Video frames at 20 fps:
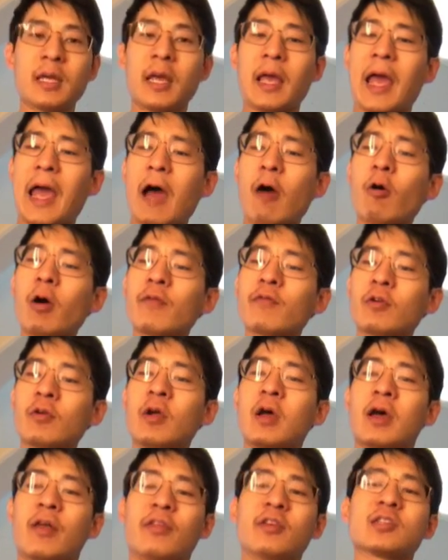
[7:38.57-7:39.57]

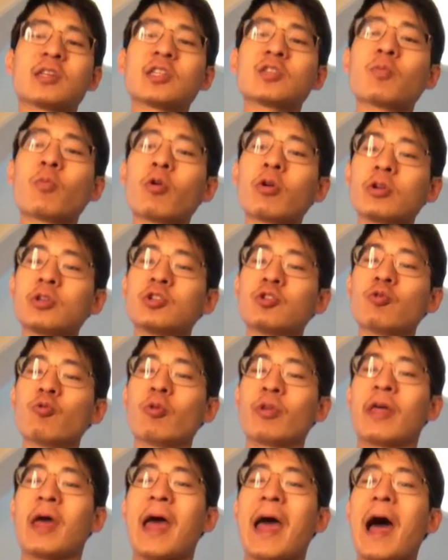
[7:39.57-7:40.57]
However, this has more to do
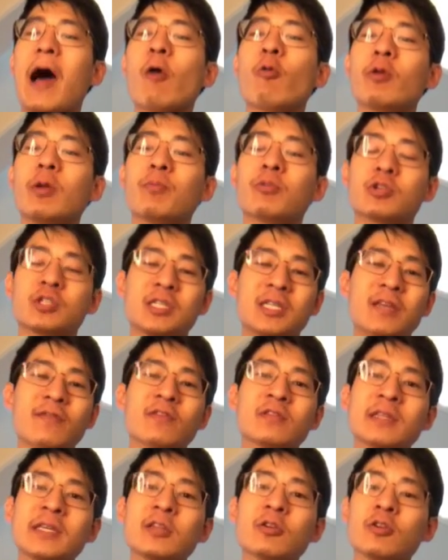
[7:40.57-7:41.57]
with how we perceive
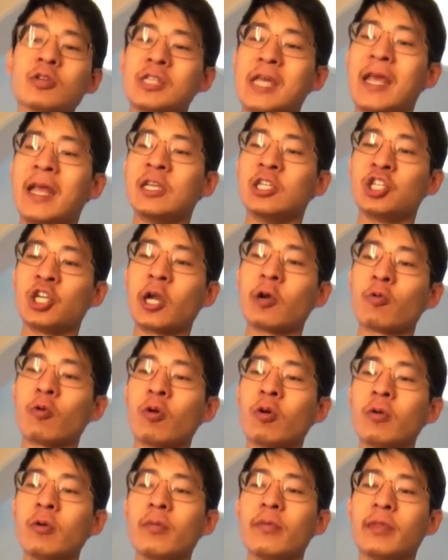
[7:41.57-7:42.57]
leaders in
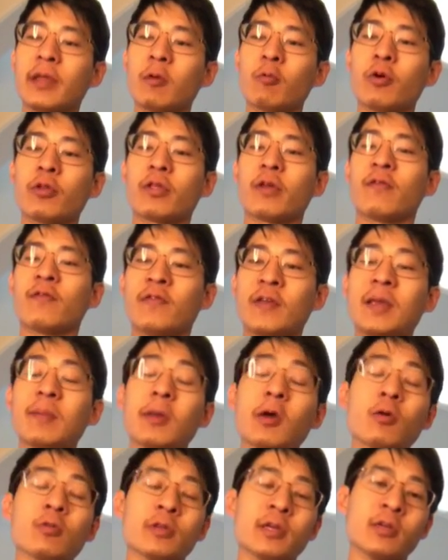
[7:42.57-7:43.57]
general than with
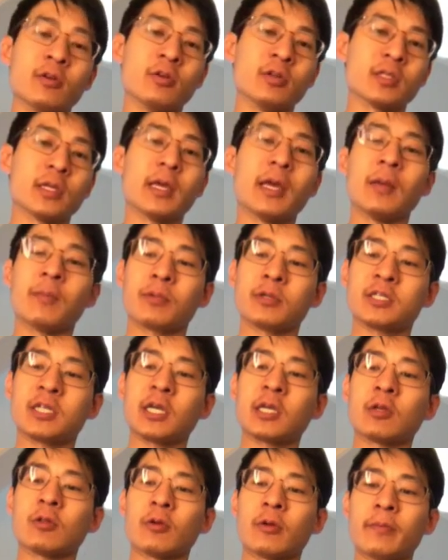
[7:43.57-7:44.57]
female leaders in
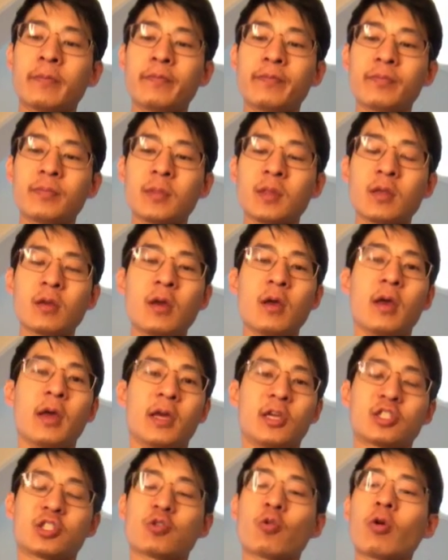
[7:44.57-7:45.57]
particular.
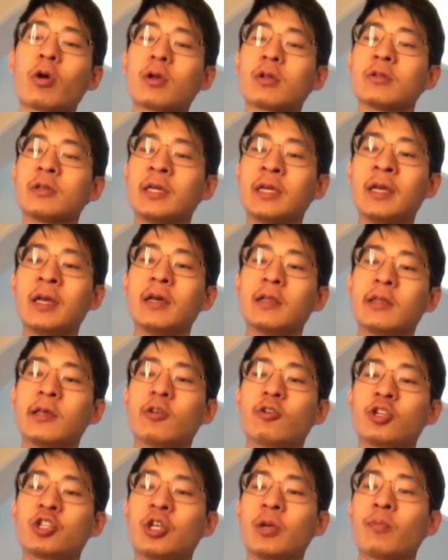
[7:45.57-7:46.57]
Historically,
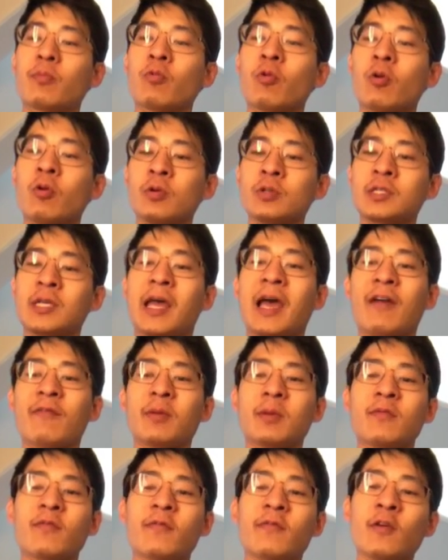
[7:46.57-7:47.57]
leadership roles have
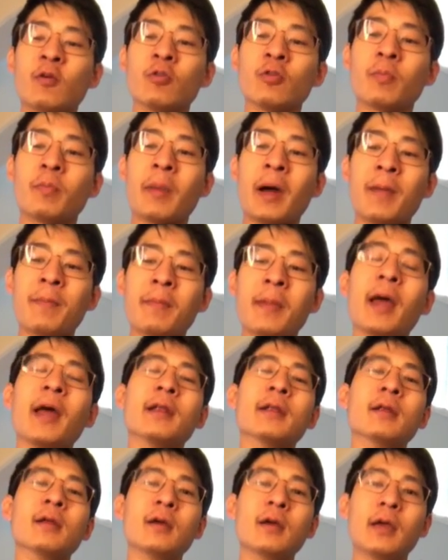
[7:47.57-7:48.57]
been filled by men,
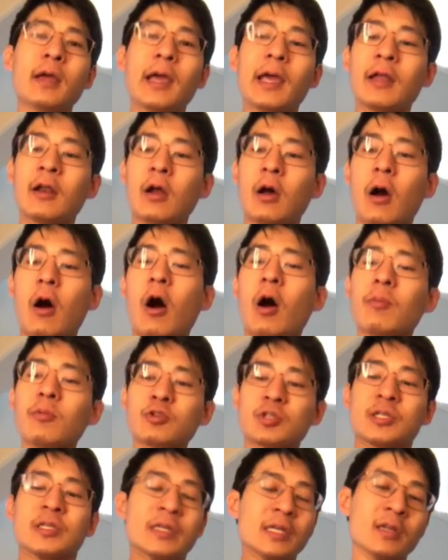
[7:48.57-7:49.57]
and
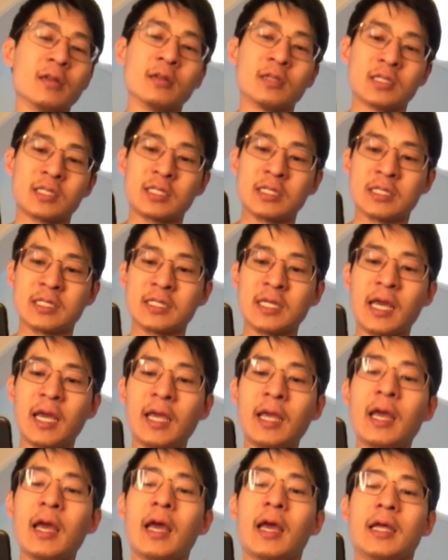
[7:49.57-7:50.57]
almost needless to
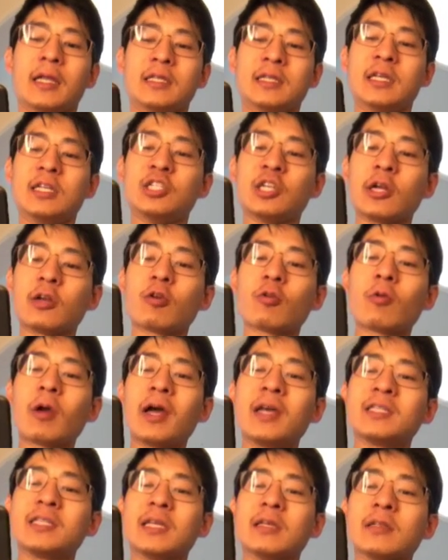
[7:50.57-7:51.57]
say,
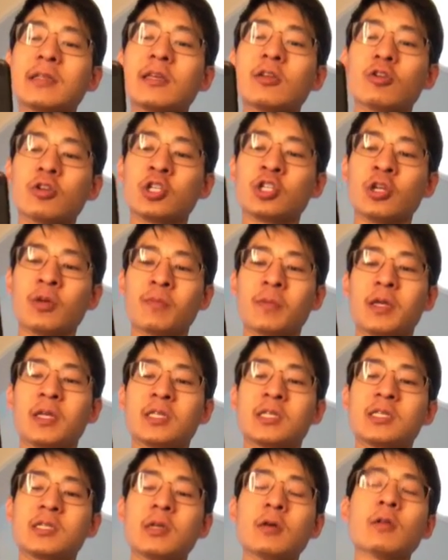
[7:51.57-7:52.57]
degenderizing leadership
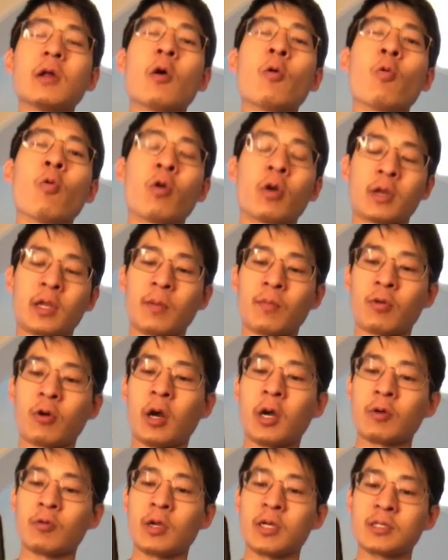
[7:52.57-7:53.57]
is still a work in
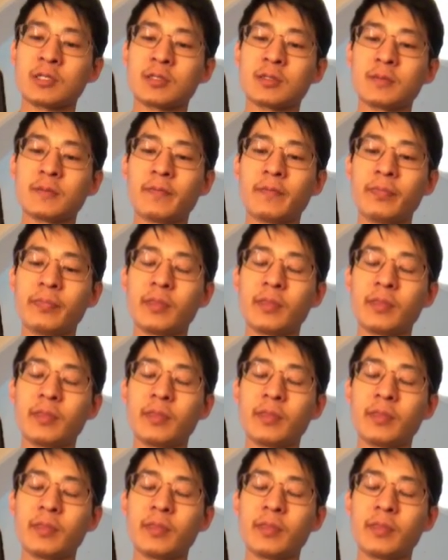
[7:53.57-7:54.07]
progress.